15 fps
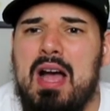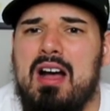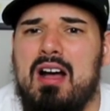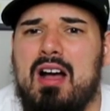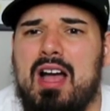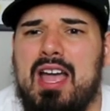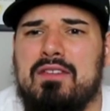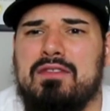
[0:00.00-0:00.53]

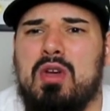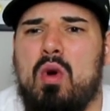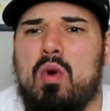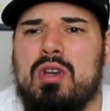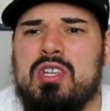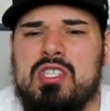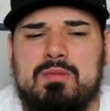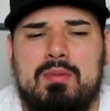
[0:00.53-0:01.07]
if the
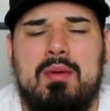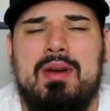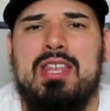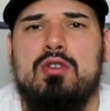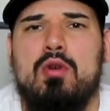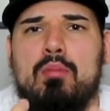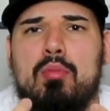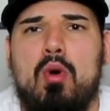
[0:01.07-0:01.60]
Holy Spirit
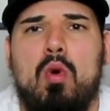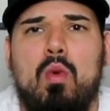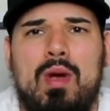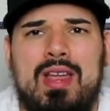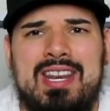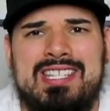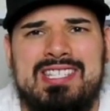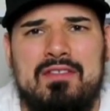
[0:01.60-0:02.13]
in you bore
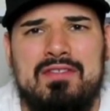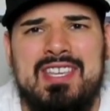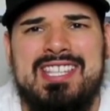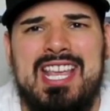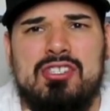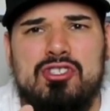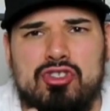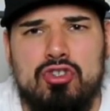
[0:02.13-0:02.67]
witness of this
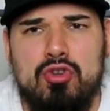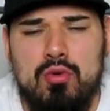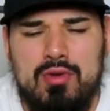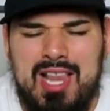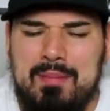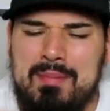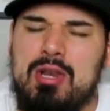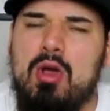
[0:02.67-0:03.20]
as true.
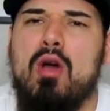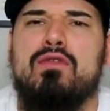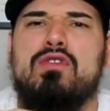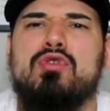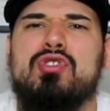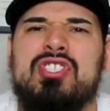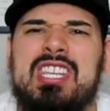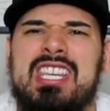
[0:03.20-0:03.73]
Let me know if
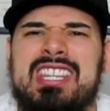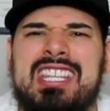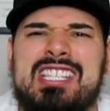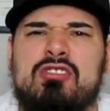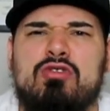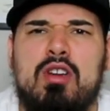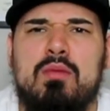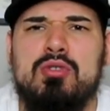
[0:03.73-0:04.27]
you see
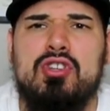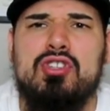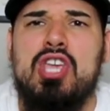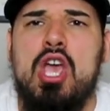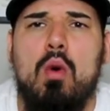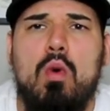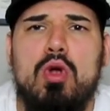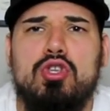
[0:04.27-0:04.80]
these
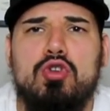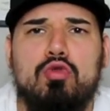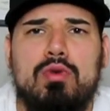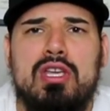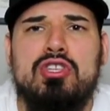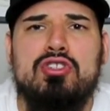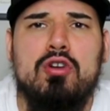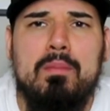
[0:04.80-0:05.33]
scriptures when you
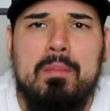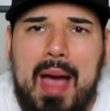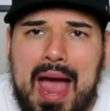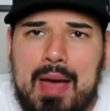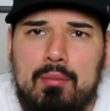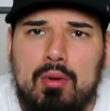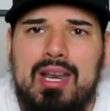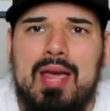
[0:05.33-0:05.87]
read your
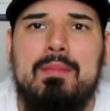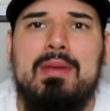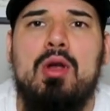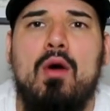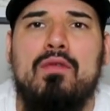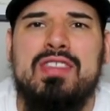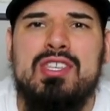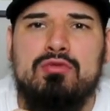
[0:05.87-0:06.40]
Bible. Let me
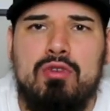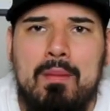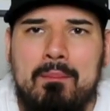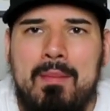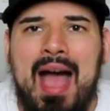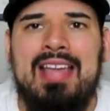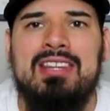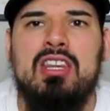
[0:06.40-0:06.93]
know if this
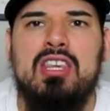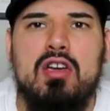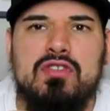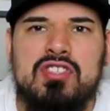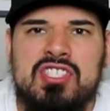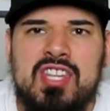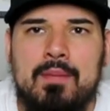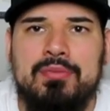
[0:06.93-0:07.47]
reminded you of
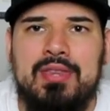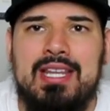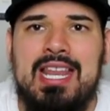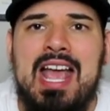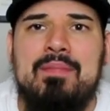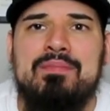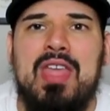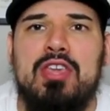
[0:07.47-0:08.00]
something
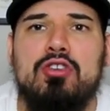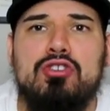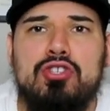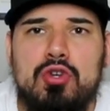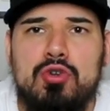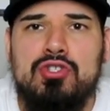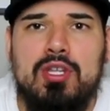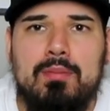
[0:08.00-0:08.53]
that you
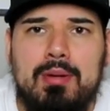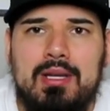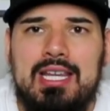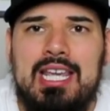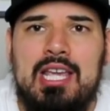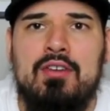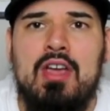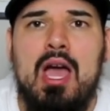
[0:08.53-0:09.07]
used to
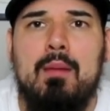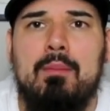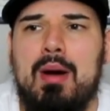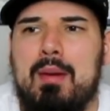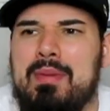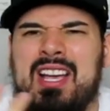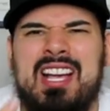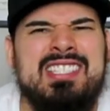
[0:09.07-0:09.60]
believe,
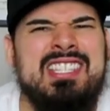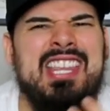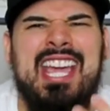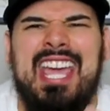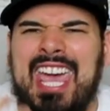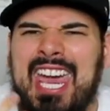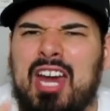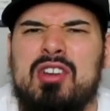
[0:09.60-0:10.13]
but because of the
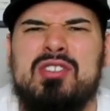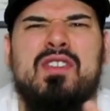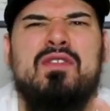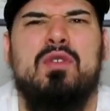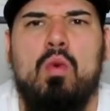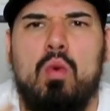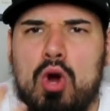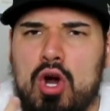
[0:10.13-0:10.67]
cares of
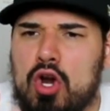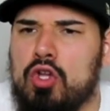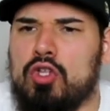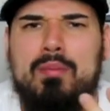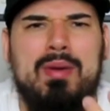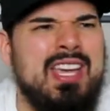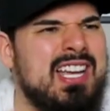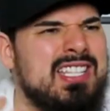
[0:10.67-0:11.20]
the world
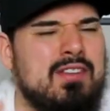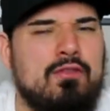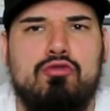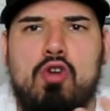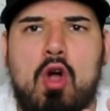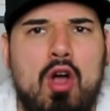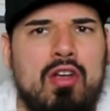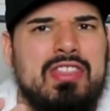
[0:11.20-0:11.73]
or because of
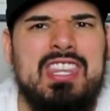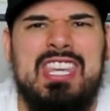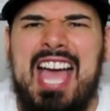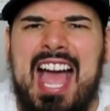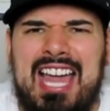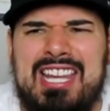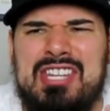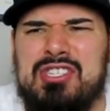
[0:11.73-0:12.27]
wrong
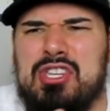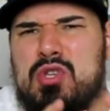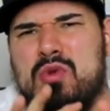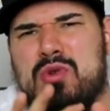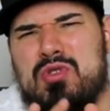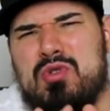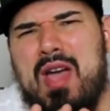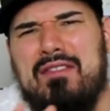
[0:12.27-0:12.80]
theology,
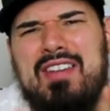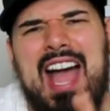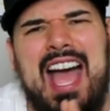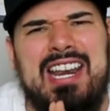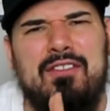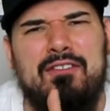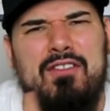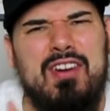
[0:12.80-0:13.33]
you have
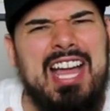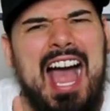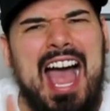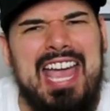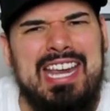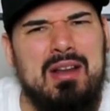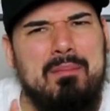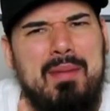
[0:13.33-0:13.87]
kind of
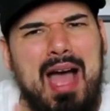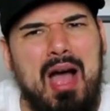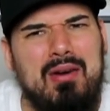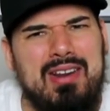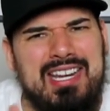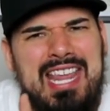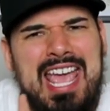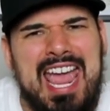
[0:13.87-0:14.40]
forgotten
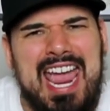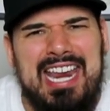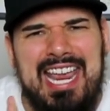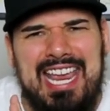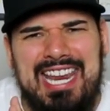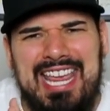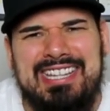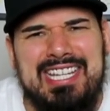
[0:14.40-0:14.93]
about it
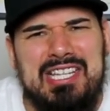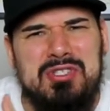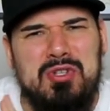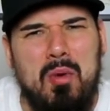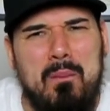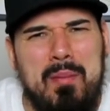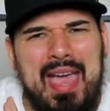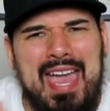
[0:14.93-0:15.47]
and
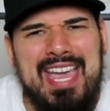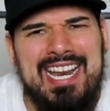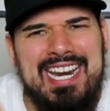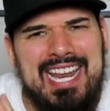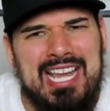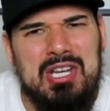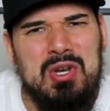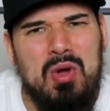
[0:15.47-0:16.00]
disobeyed
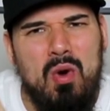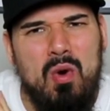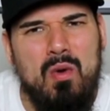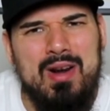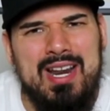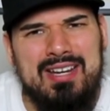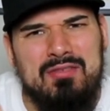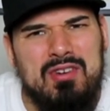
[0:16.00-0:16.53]
and
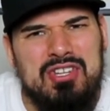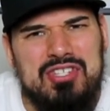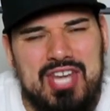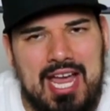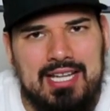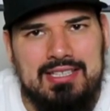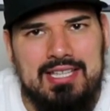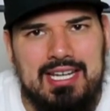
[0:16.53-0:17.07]
ignored and
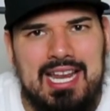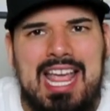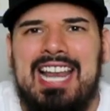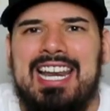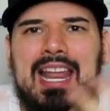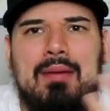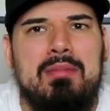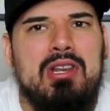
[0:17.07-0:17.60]
rejected.
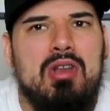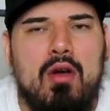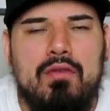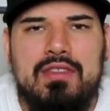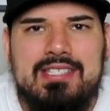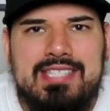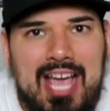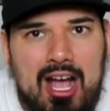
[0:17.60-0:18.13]
Let me know
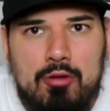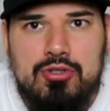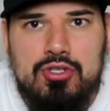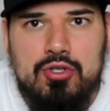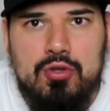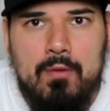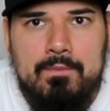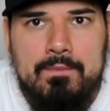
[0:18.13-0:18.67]
if this
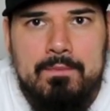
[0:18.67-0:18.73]
helped you,